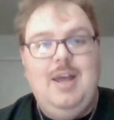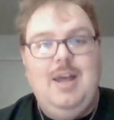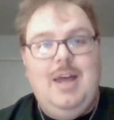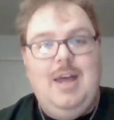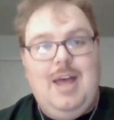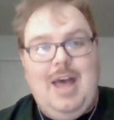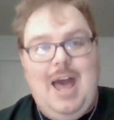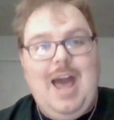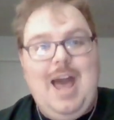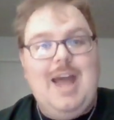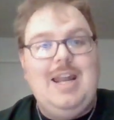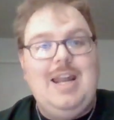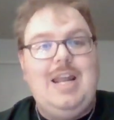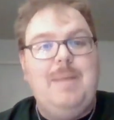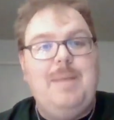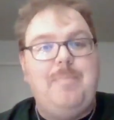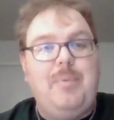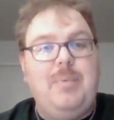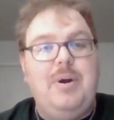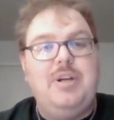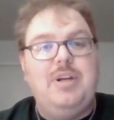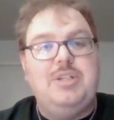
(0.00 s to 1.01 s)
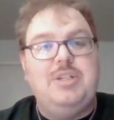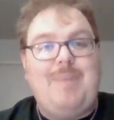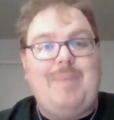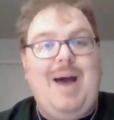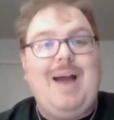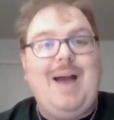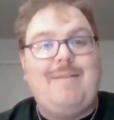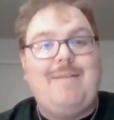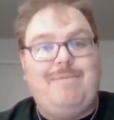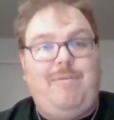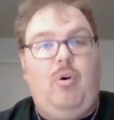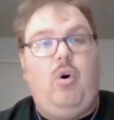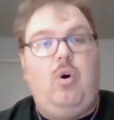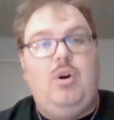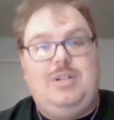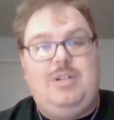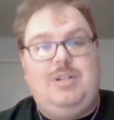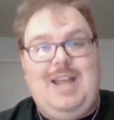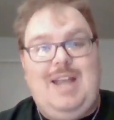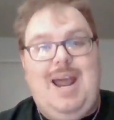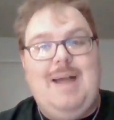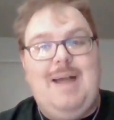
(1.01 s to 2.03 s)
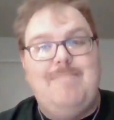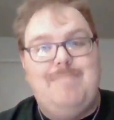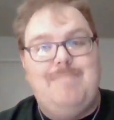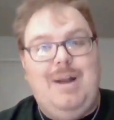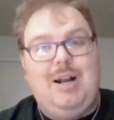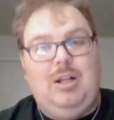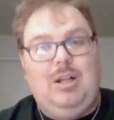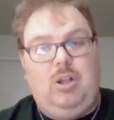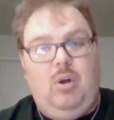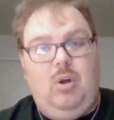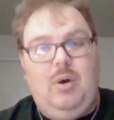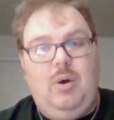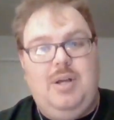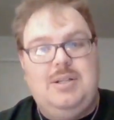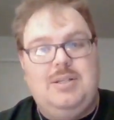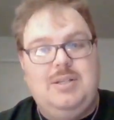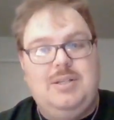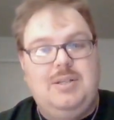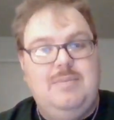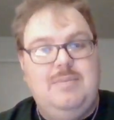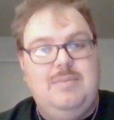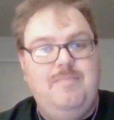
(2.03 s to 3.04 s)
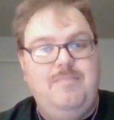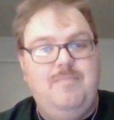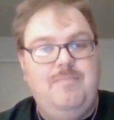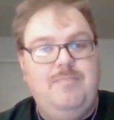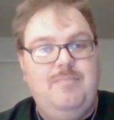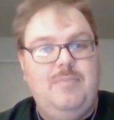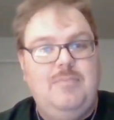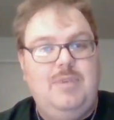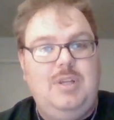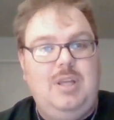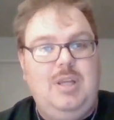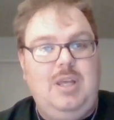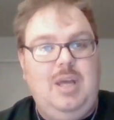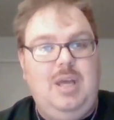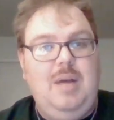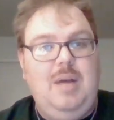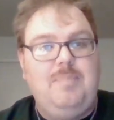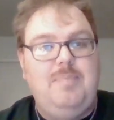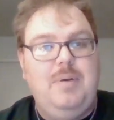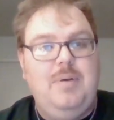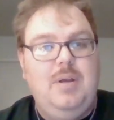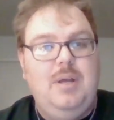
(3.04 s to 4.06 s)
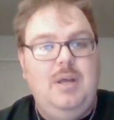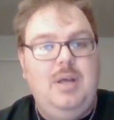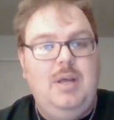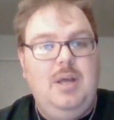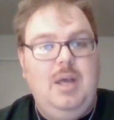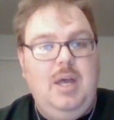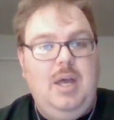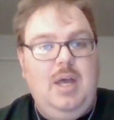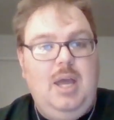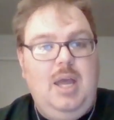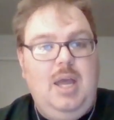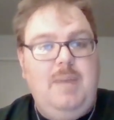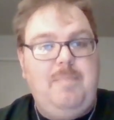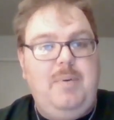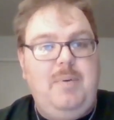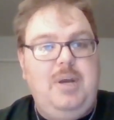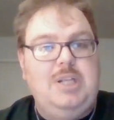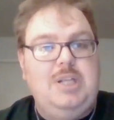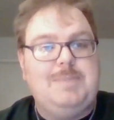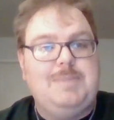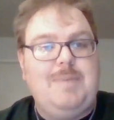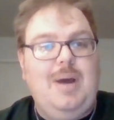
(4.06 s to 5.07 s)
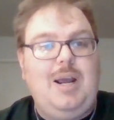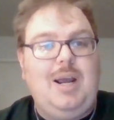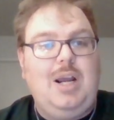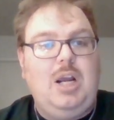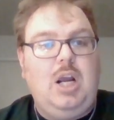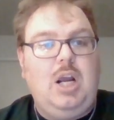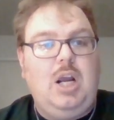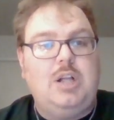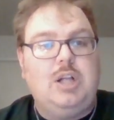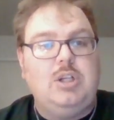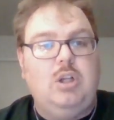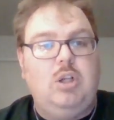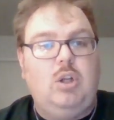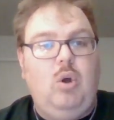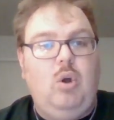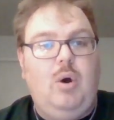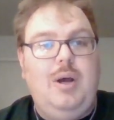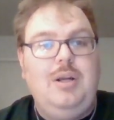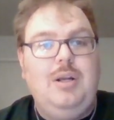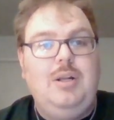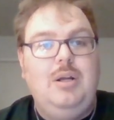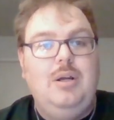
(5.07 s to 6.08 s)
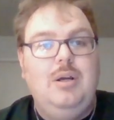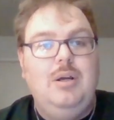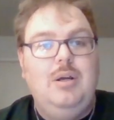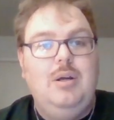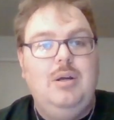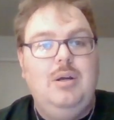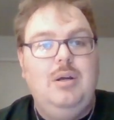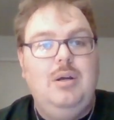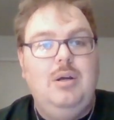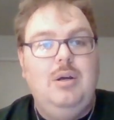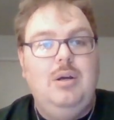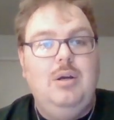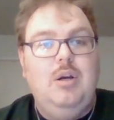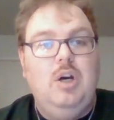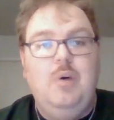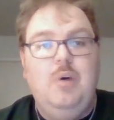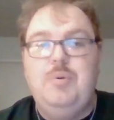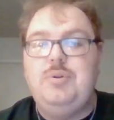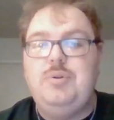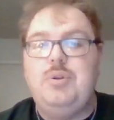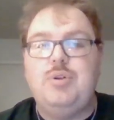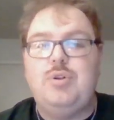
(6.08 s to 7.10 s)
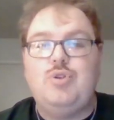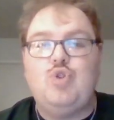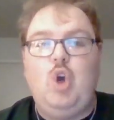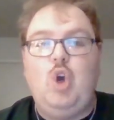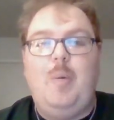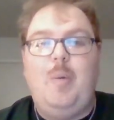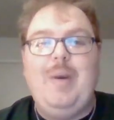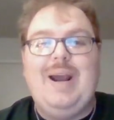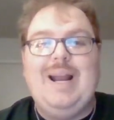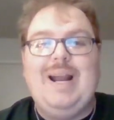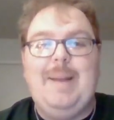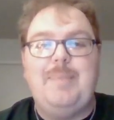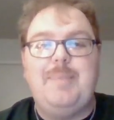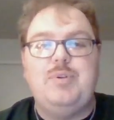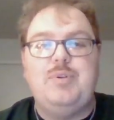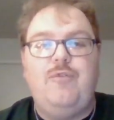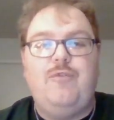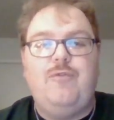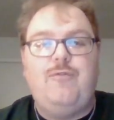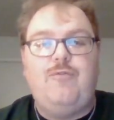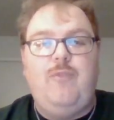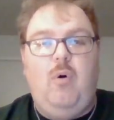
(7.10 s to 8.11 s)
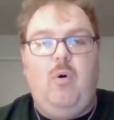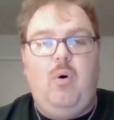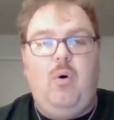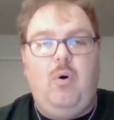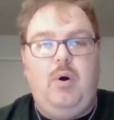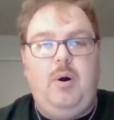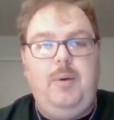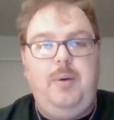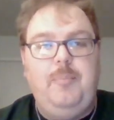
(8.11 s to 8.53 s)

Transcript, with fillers: And he brings back four dead Metalloids. Yep. He brings back Cutaloid, who was destroyed Stromac in episode 4,